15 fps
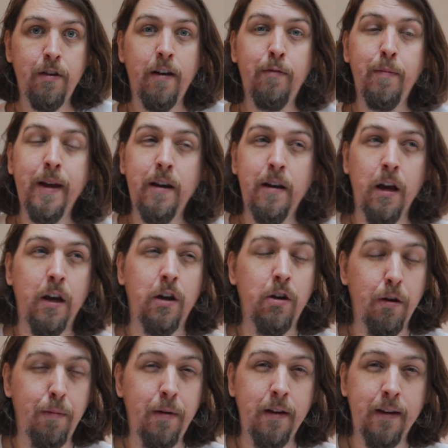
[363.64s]
There have been a
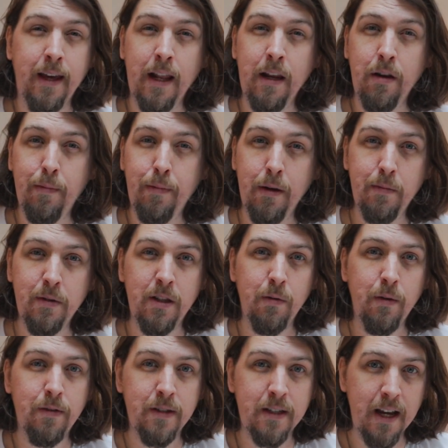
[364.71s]
couple of calendar pubs that
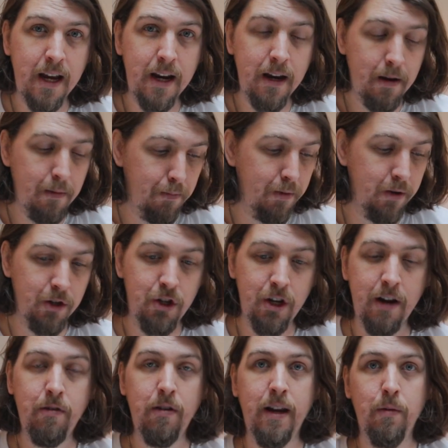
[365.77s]
we've stayed in, but
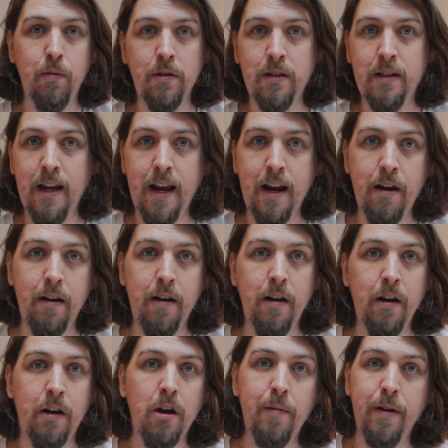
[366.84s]
generally we'll stay in
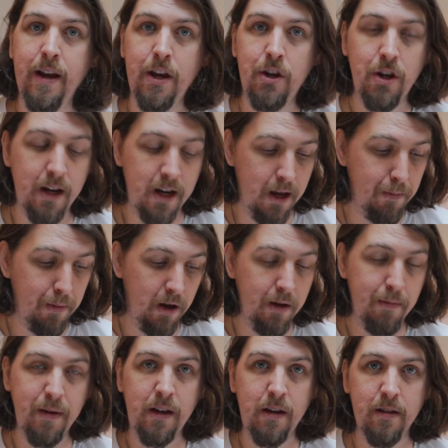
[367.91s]
accommodation nearby
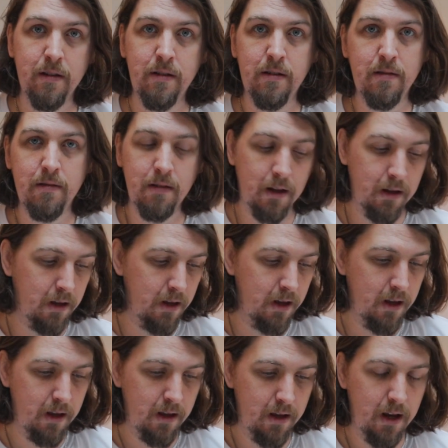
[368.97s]
because
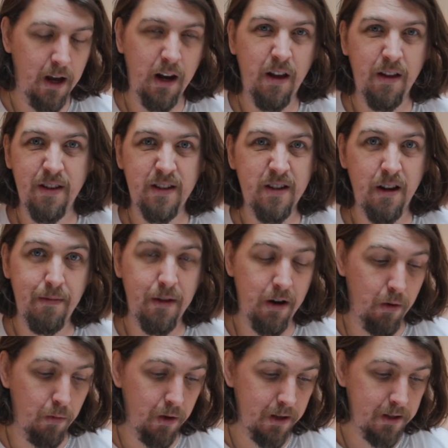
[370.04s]
a lot of the time they're
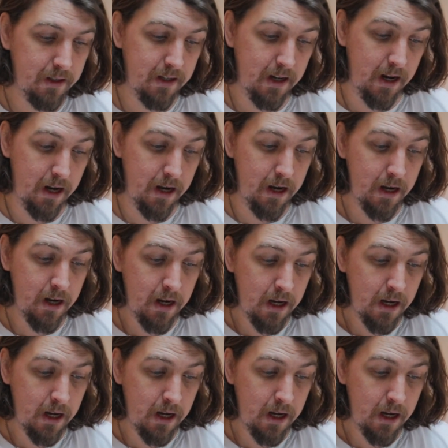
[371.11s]
not worth staying in.